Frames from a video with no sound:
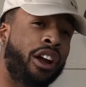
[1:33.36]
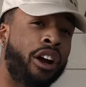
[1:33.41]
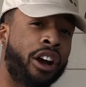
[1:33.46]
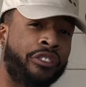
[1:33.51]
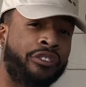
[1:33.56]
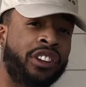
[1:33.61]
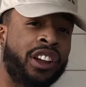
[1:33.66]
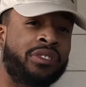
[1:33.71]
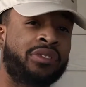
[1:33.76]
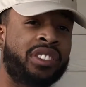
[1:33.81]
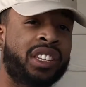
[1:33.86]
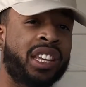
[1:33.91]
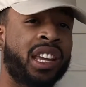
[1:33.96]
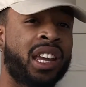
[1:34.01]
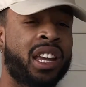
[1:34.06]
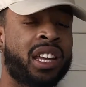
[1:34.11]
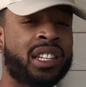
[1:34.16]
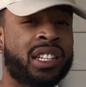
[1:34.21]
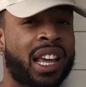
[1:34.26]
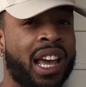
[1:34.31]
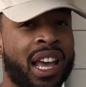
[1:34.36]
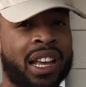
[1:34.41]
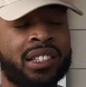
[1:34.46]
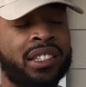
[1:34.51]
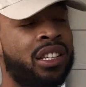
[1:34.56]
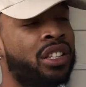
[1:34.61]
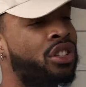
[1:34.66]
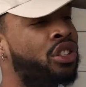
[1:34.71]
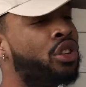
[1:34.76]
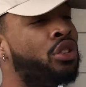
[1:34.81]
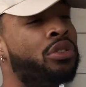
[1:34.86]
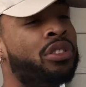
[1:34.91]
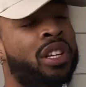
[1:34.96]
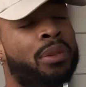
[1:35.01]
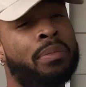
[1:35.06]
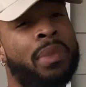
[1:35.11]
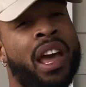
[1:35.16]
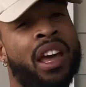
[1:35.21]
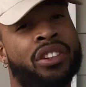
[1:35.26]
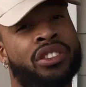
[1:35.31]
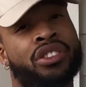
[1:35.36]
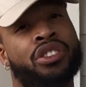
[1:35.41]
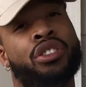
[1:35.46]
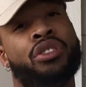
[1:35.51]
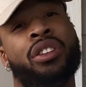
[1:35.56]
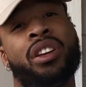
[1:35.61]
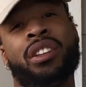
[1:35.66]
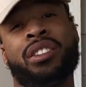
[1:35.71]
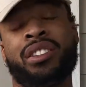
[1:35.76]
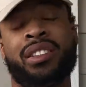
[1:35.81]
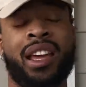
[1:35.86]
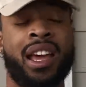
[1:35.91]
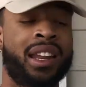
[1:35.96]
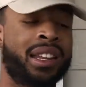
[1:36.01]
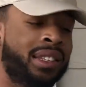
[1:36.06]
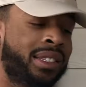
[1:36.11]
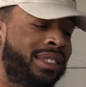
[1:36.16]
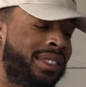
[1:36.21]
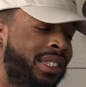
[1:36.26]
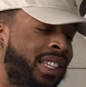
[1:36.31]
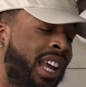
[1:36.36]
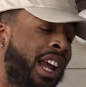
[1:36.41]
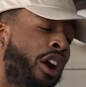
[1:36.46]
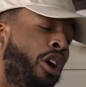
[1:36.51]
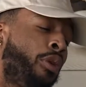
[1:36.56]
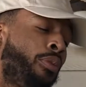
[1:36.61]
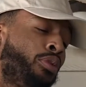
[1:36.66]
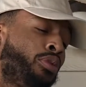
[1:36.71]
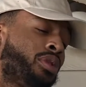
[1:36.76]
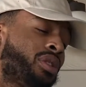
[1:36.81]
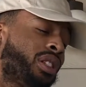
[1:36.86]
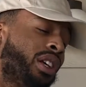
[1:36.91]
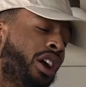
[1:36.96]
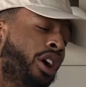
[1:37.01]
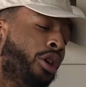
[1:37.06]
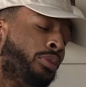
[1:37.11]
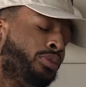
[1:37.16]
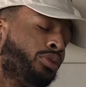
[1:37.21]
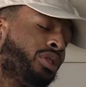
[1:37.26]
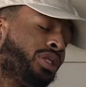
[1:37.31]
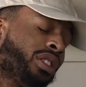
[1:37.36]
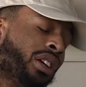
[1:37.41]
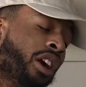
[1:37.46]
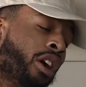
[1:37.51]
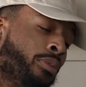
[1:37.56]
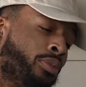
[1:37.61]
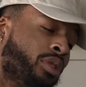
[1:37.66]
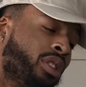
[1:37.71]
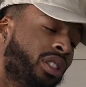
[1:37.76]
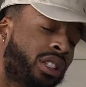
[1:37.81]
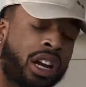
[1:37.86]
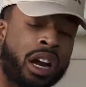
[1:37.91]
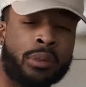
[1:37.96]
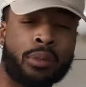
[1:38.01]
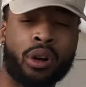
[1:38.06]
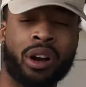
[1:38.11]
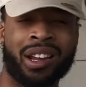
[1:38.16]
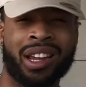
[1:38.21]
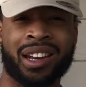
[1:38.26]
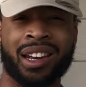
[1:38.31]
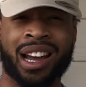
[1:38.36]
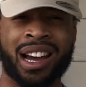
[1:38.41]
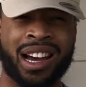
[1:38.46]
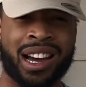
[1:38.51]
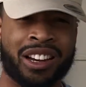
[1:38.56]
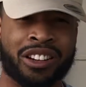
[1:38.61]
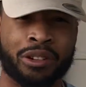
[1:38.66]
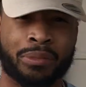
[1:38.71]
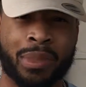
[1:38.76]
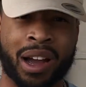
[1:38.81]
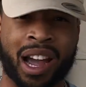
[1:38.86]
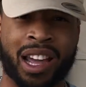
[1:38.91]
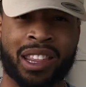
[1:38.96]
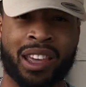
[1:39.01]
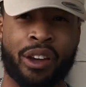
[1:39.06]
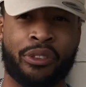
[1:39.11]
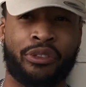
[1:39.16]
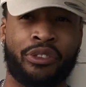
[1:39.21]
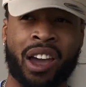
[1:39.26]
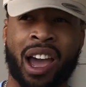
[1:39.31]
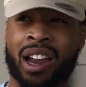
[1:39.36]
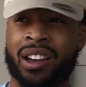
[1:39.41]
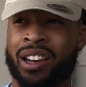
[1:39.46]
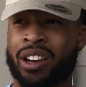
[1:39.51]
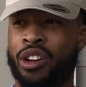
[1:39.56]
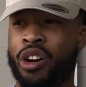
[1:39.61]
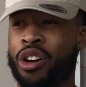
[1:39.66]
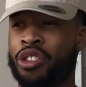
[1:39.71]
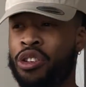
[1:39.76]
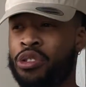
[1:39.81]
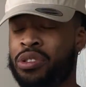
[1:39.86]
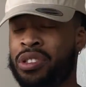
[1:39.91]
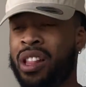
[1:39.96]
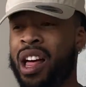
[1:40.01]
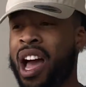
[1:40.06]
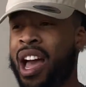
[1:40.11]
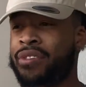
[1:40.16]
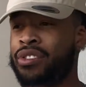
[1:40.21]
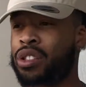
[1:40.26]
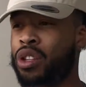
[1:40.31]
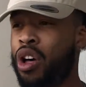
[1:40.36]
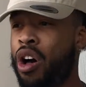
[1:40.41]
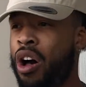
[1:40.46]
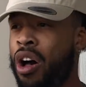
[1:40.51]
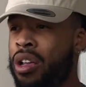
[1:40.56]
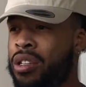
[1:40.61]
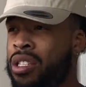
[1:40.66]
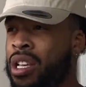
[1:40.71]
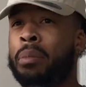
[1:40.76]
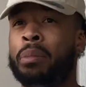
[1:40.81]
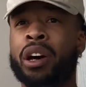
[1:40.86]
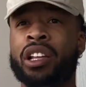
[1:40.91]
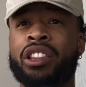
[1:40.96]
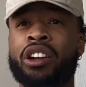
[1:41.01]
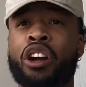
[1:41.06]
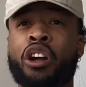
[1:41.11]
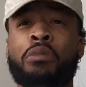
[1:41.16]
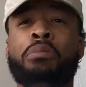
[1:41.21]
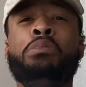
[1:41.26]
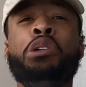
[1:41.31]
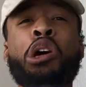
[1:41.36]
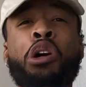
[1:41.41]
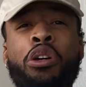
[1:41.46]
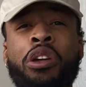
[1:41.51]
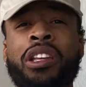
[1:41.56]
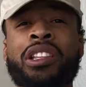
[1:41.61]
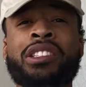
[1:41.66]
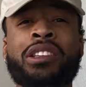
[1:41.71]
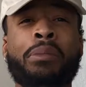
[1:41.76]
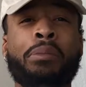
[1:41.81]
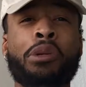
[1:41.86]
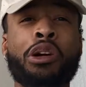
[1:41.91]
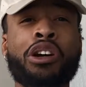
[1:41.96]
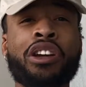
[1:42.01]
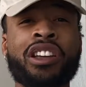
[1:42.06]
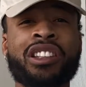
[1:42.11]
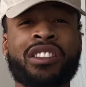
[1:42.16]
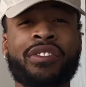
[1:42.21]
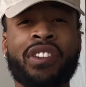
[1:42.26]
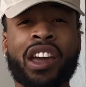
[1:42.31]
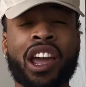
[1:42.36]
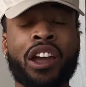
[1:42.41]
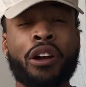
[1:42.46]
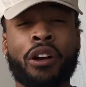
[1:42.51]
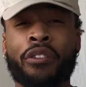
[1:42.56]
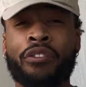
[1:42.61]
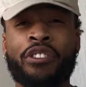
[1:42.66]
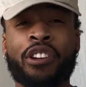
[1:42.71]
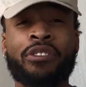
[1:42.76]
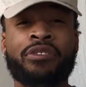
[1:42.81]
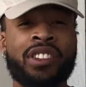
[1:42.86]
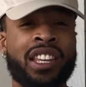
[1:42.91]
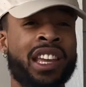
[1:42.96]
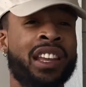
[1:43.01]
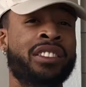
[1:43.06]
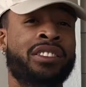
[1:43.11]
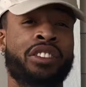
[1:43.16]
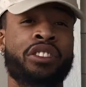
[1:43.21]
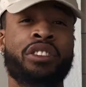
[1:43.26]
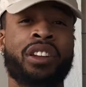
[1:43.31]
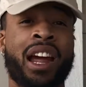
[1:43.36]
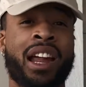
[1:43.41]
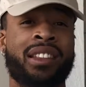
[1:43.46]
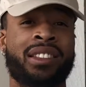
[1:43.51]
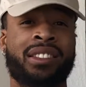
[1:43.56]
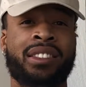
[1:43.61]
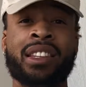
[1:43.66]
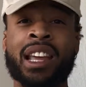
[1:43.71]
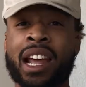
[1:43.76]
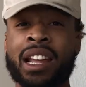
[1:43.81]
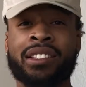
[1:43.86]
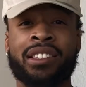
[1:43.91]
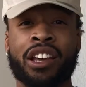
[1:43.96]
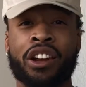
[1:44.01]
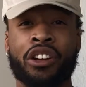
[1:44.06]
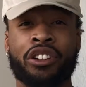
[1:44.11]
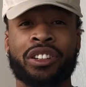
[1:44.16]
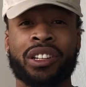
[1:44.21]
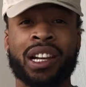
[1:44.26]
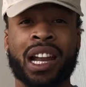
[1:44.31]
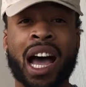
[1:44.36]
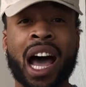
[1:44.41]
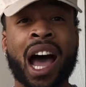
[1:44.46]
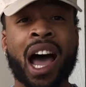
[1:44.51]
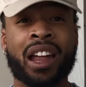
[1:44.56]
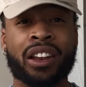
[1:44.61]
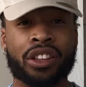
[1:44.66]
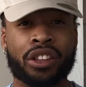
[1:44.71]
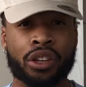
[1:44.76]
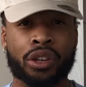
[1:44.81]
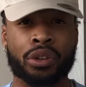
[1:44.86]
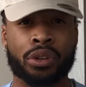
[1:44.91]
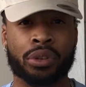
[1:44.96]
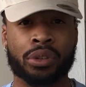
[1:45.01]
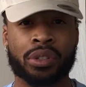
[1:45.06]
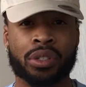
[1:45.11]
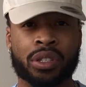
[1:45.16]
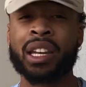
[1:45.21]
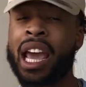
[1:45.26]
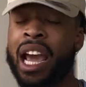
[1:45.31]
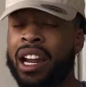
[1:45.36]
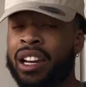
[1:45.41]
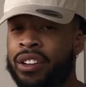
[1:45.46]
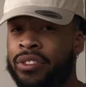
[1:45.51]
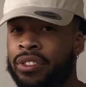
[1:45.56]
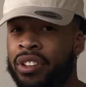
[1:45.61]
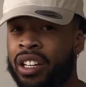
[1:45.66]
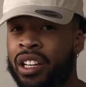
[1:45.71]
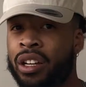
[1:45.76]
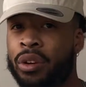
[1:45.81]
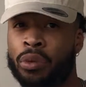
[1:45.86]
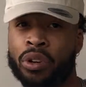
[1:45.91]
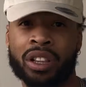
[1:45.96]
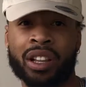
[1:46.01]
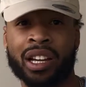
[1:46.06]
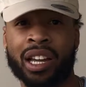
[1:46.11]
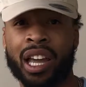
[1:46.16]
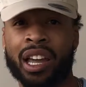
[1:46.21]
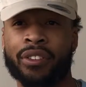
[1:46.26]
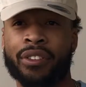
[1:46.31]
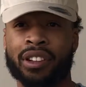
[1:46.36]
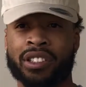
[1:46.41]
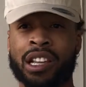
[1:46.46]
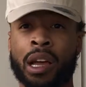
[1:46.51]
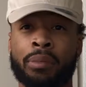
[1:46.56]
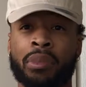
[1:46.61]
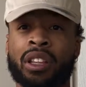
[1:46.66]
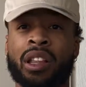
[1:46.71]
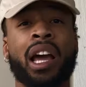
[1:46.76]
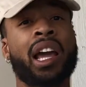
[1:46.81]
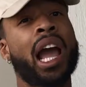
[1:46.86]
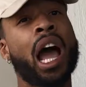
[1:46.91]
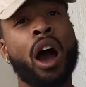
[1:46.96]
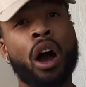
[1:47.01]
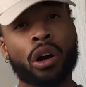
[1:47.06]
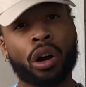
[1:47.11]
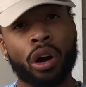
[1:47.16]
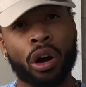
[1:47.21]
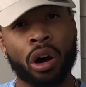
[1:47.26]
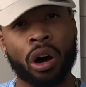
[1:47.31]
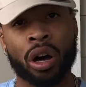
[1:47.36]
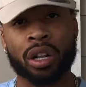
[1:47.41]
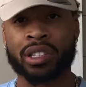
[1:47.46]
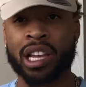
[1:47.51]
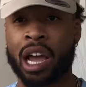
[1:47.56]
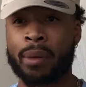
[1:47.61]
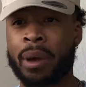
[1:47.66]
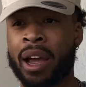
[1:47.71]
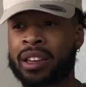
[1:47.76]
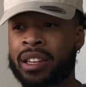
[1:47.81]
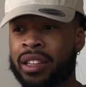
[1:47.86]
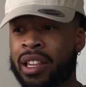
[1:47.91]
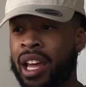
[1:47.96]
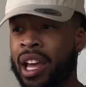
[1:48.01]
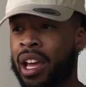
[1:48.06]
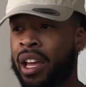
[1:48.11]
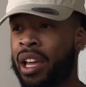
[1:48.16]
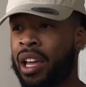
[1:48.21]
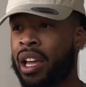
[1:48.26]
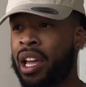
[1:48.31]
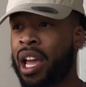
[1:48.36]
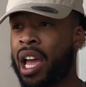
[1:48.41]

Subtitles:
AR-15, yes, it's used in mass shootings, and that is terrible, terrible, terrible, terrible. I cannot undermine that fact and all those lives lost. But there are millions and millions of AR-15s in the United States that are not used negatively. When you look at something like alcohol, tie back to that.